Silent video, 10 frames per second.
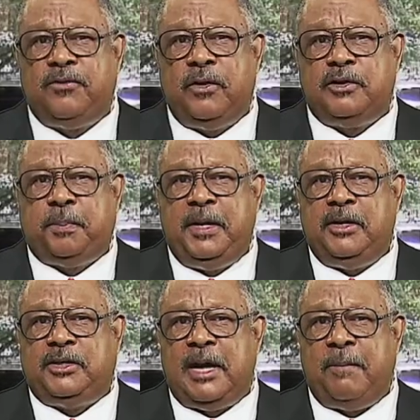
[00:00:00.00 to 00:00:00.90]
1
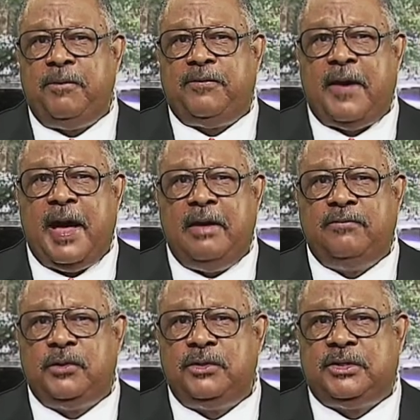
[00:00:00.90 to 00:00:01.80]
Peter chapter 5
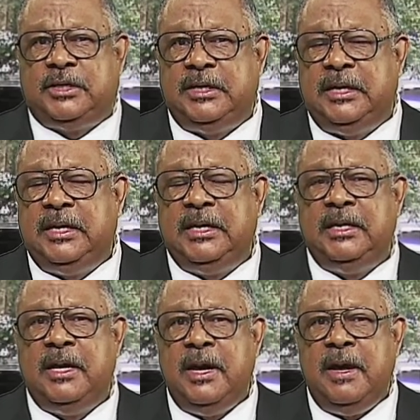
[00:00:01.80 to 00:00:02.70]
verse
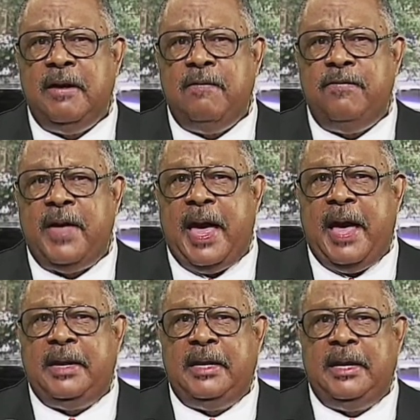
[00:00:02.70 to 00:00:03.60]
10
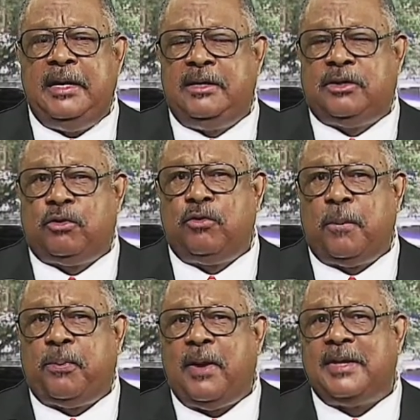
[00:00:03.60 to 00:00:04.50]
that it is through
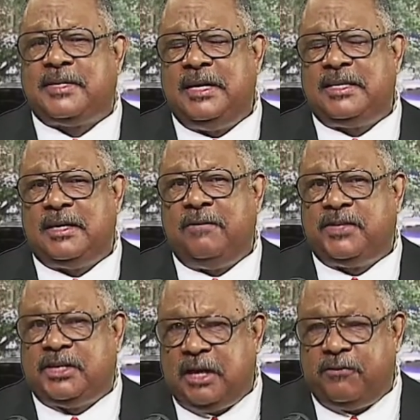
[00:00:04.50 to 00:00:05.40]
the process of
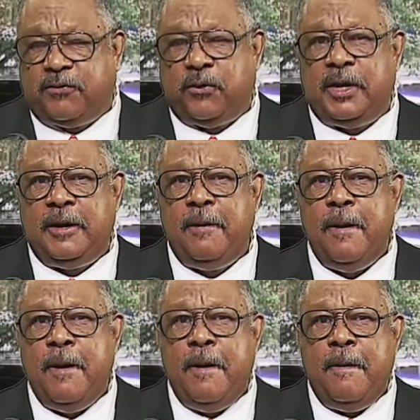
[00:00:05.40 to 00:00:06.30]
suffering
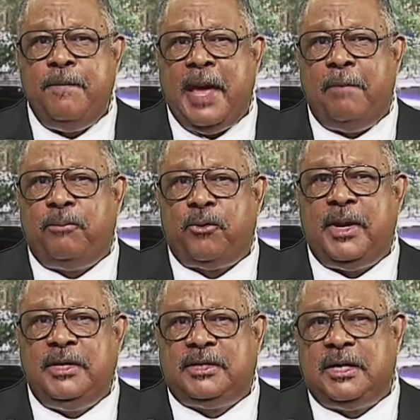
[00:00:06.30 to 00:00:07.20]
that
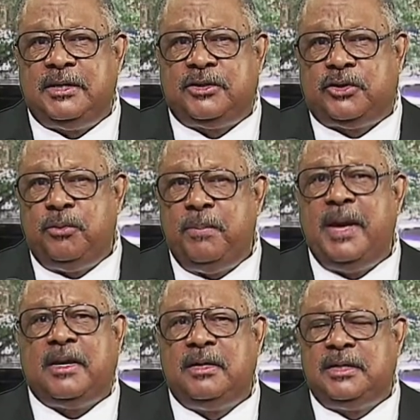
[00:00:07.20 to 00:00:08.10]
brings us to
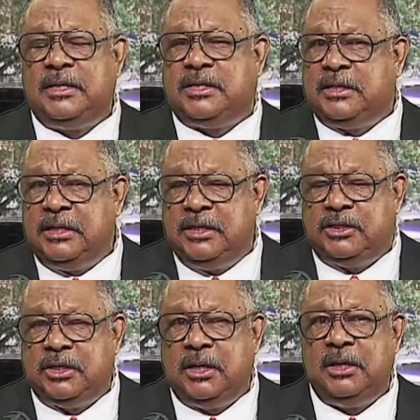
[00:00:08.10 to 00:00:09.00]
make a
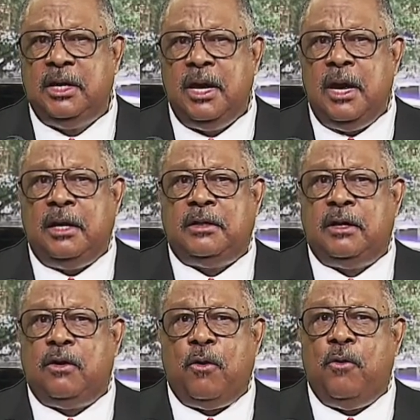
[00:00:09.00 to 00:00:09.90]
decision to
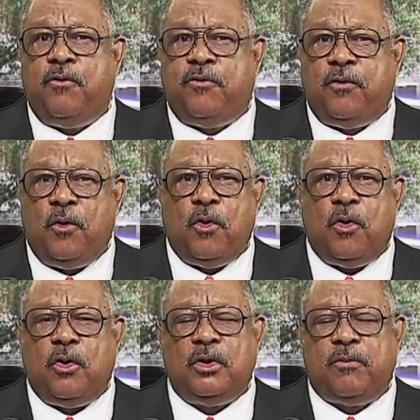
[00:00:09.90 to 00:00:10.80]
go
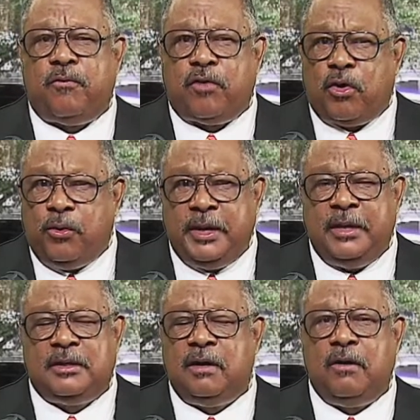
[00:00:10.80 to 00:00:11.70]
full
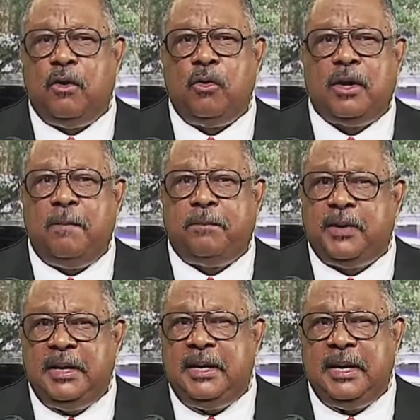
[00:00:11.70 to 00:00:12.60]
throated, to go
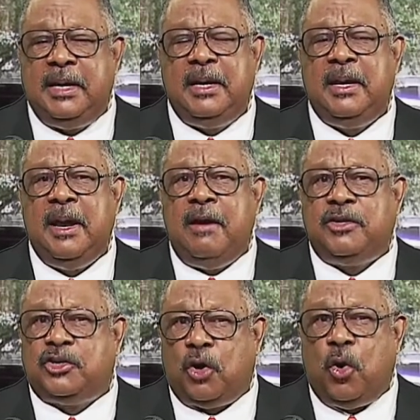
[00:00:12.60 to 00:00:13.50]
completely
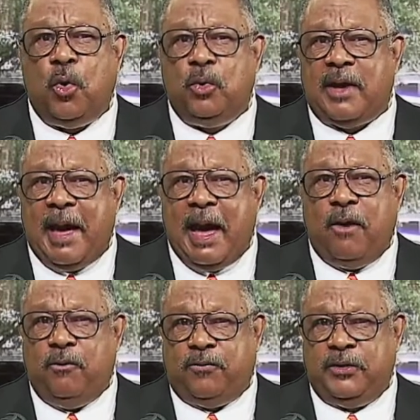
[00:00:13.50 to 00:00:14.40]
sold
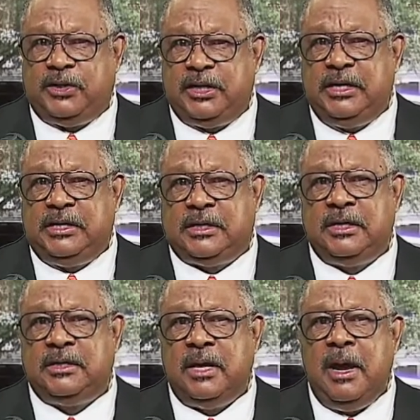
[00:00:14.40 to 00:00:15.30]
out for
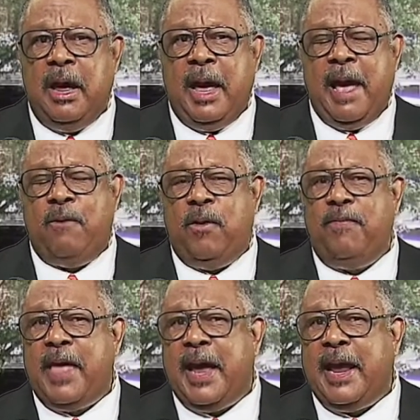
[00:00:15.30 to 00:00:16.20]
Jesus. And
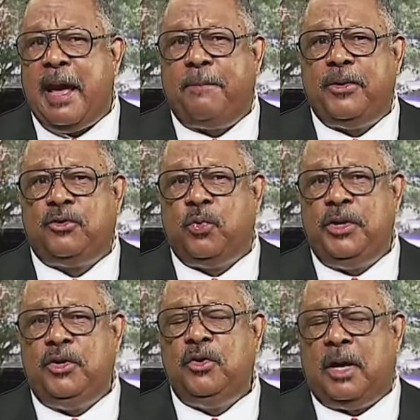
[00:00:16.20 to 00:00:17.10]
when that happens,
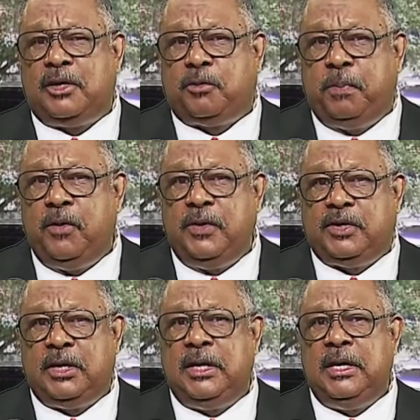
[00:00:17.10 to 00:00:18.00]
when you are
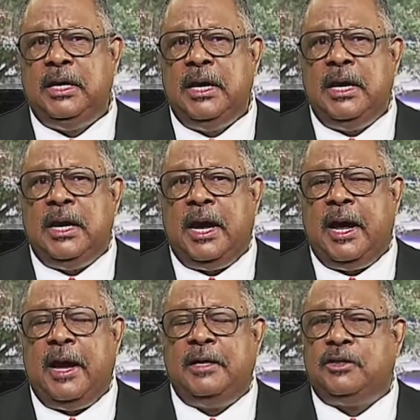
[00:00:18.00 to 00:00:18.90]
spiritually
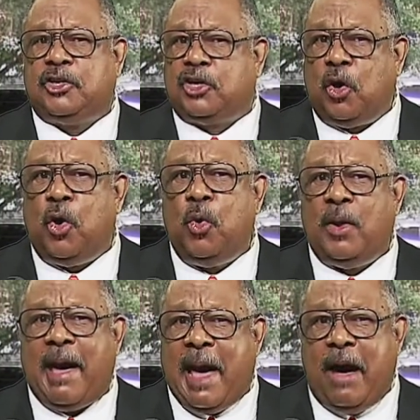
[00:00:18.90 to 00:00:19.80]
uh,
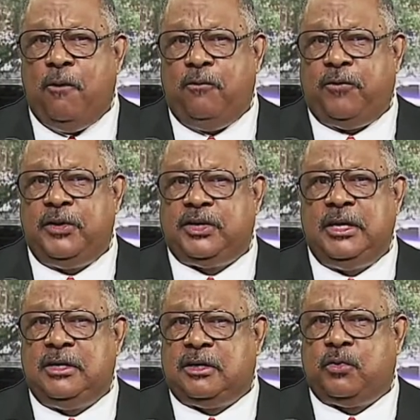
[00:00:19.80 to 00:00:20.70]
sold out for
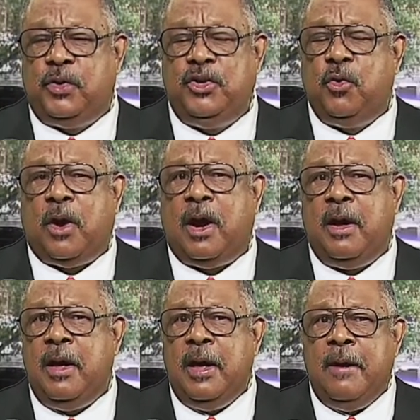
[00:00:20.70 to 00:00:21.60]
Jesus, when you
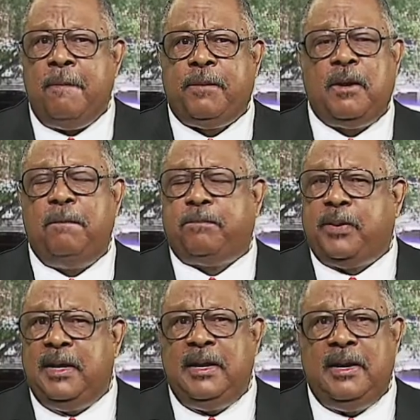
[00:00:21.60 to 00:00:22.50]
are
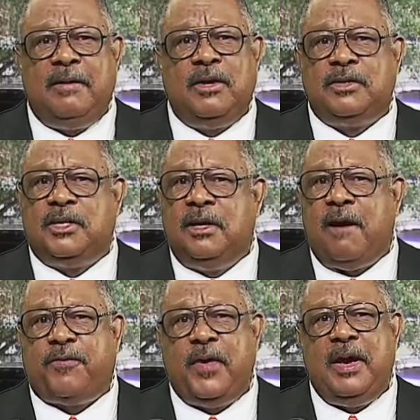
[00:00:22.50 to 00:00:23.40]
completely, there's
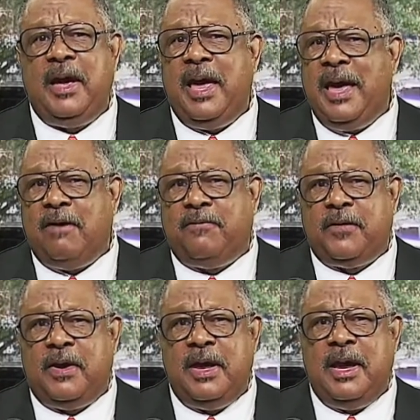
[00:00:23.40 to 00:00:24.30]
nothing
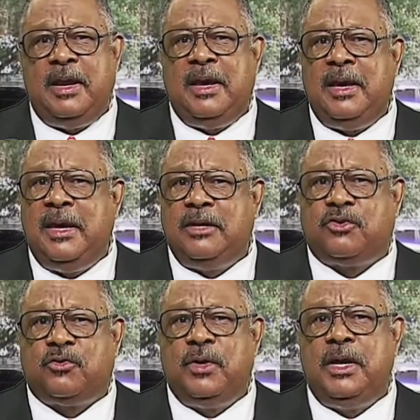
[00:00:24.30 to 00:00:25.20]
ever in the
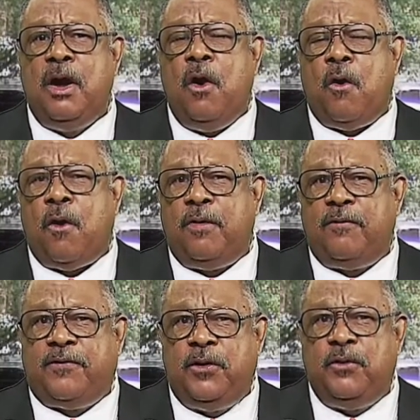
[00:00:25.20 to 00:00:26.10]
history or the
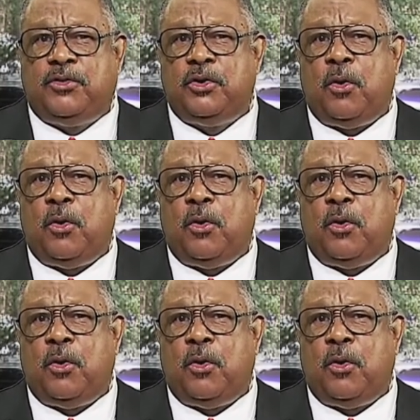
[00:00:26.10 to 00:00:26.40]
future